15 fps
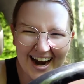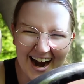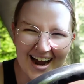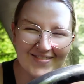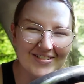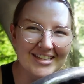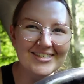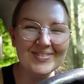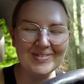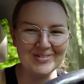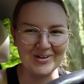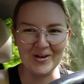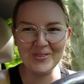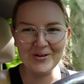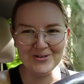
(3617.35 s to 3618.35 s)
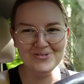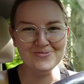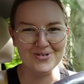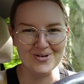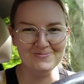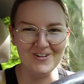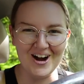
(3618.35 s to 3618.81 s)
I'm in southern
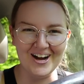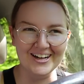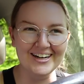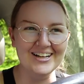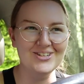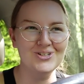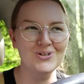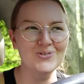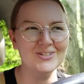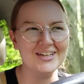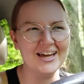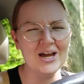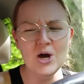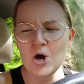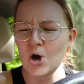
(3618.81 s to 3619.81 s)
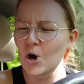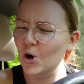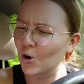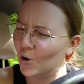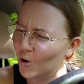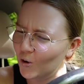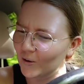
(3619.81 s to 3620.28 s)
Vermont. And she was like,
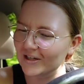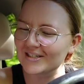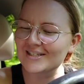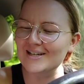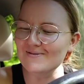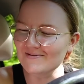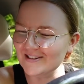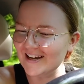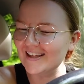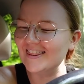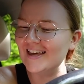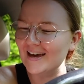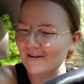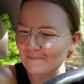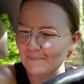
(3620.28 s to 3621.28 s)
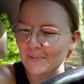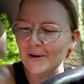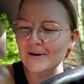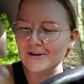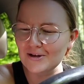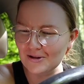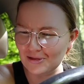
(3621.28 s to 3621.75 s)
oh, it seems like they
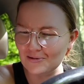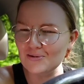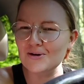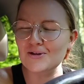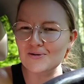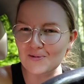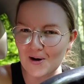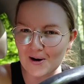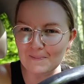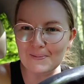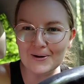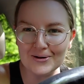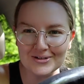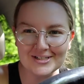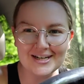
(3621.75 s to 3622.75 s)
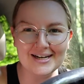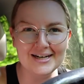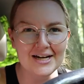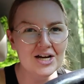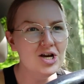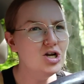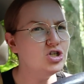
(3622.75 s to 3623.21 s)
put you through to the wrong person.
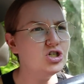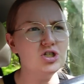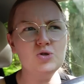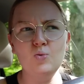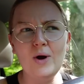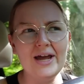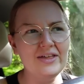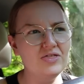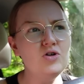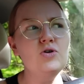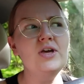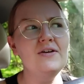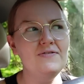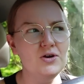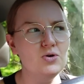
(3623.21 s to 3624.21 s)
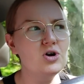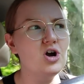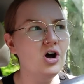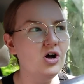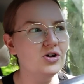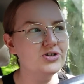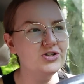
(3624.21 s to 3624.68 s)
Just wait, they'll give you a
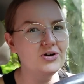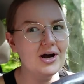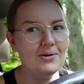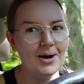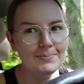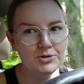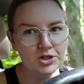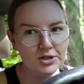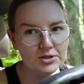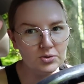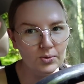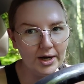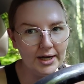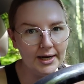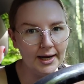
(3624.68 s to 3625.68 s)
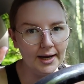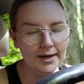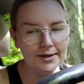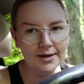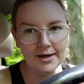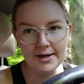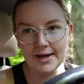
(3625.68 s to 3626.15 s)
call. So now I'm just
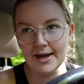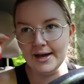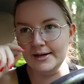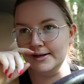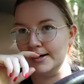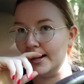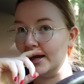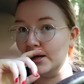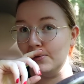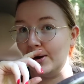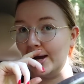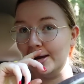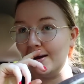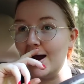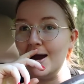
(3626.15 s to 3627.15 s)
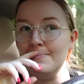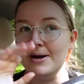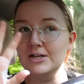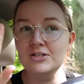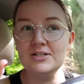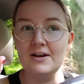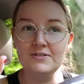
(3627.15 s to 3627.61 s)
waiting again. Anyway, I
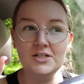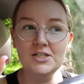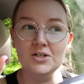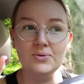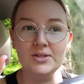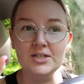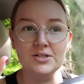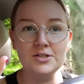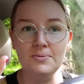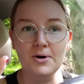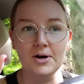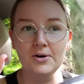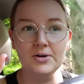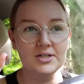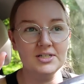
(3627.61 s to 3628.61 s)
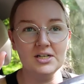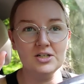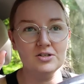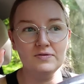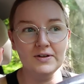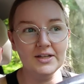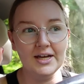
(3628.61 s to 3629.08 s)
might just have to deal with this tomorrow because I
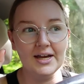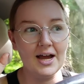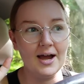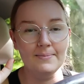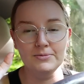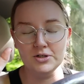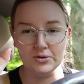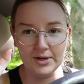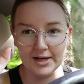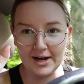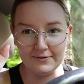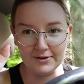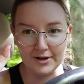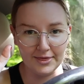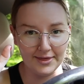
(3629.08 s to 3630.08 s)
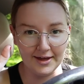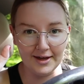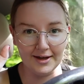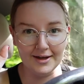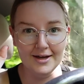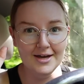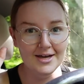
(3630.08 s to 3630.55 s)
just feel like I'm doing
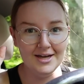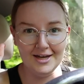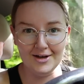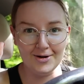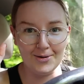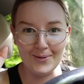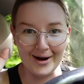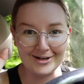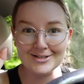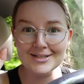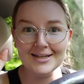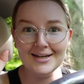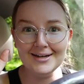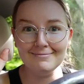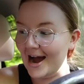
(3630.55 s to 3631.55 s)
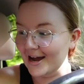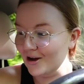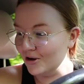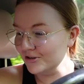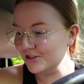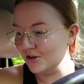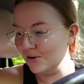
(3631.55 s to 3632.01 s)
everything incorrectly. I
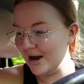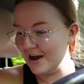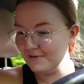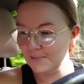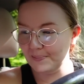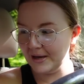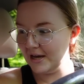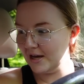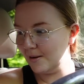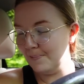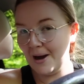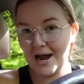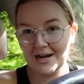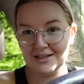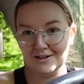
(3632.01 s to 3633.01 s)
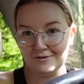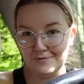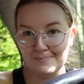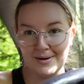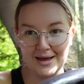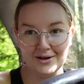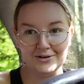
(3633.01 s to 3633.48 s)
also have a big pile of
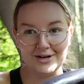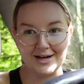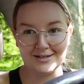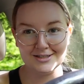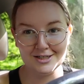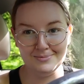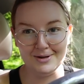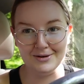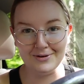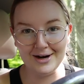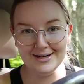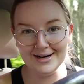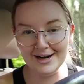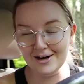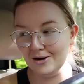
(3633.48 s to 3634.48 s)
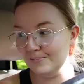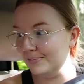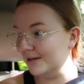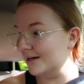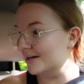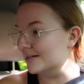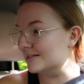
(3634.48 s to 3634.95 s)
mail next to me right now
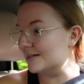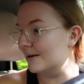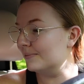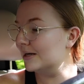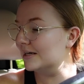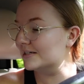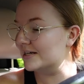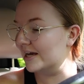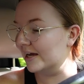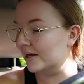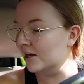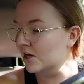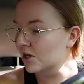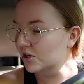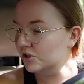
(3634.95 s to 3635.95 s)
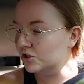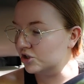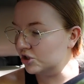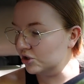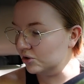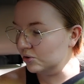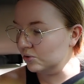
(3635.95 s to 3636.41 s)
because I'm going to take
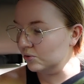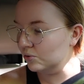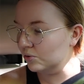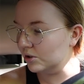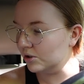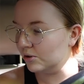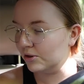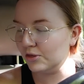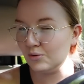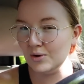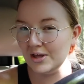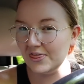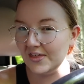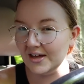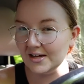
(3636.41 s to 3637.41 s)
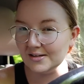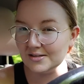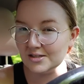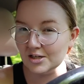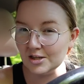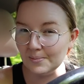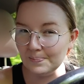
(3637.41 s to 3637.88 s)
two or three things
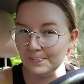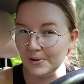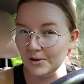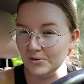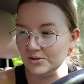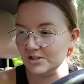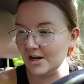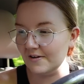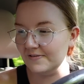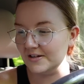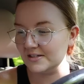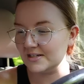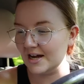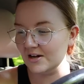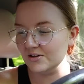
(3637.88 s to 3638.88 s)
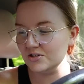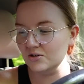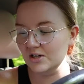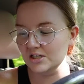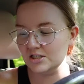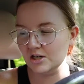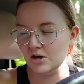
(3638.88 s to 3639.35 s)
to the post office. I also
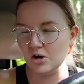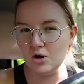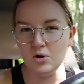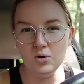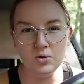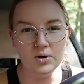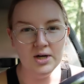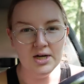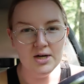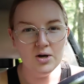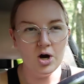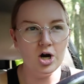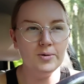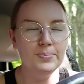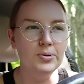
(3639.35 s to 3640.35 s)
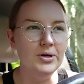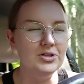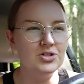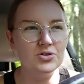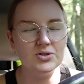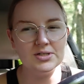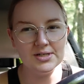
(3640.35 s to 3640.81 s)
need to go, our
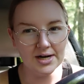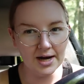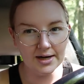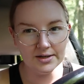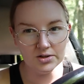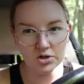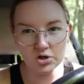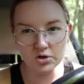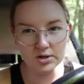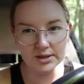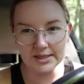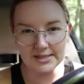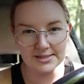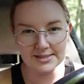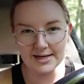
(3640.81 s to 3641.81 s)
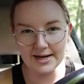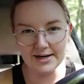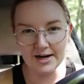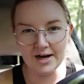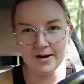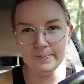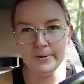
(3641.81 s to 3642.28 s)
printer is not currently set
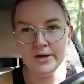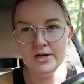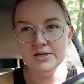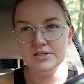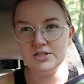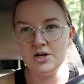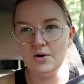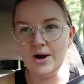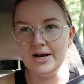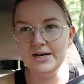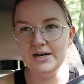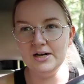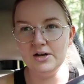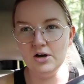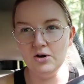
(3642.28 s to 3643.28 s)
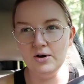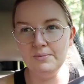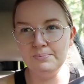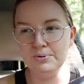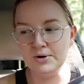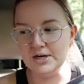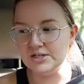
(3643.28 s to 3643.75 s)
up, so I need to go and
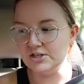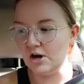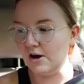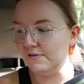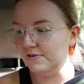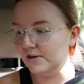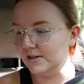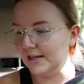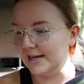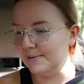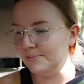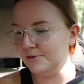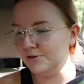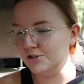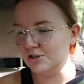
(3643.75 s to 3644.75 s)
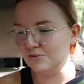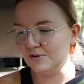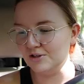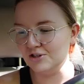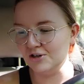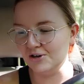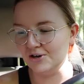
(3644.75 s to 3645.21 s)
print off a label to
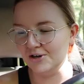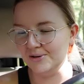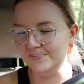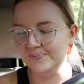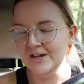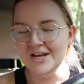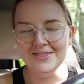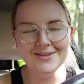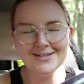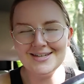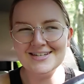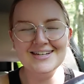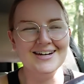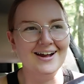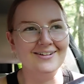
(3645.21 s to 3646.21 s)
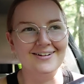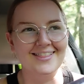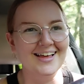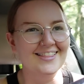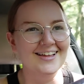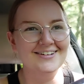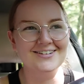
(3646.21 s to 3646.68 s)
return. This is another
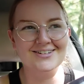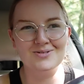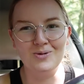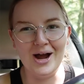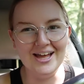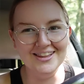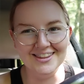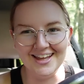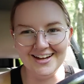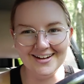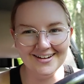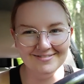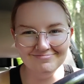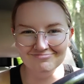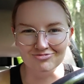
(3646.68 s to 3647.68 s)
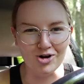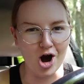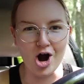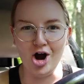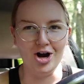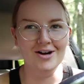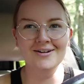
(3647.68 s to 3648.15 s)
thing that just went like
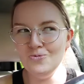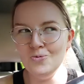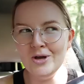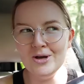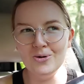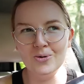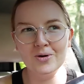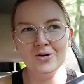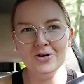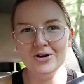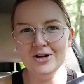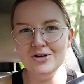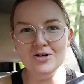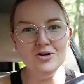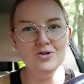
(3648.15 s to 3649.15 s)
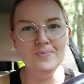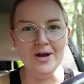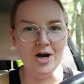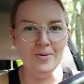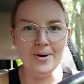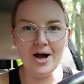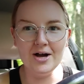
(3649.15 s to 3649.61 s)
wrong. We ordered a new
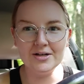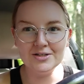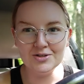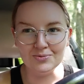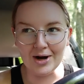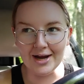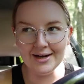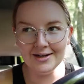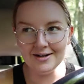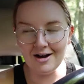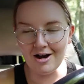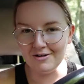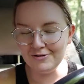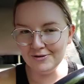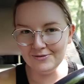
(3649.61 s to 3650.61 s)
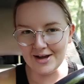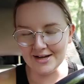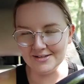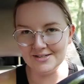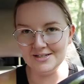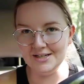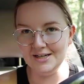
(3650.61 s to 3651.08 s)
mailbox, right, off of
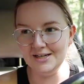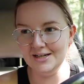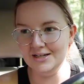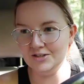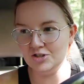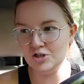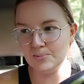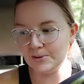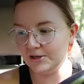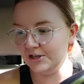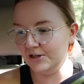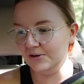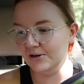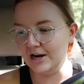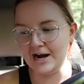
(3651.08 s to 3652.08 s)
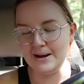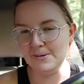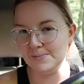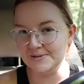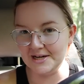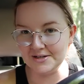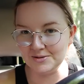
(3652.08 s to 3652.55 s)
Etsy. It's super cute and I'm
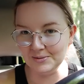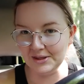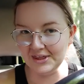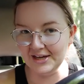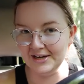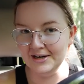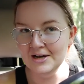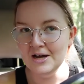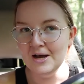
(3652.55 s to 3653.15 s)
obsessed with it.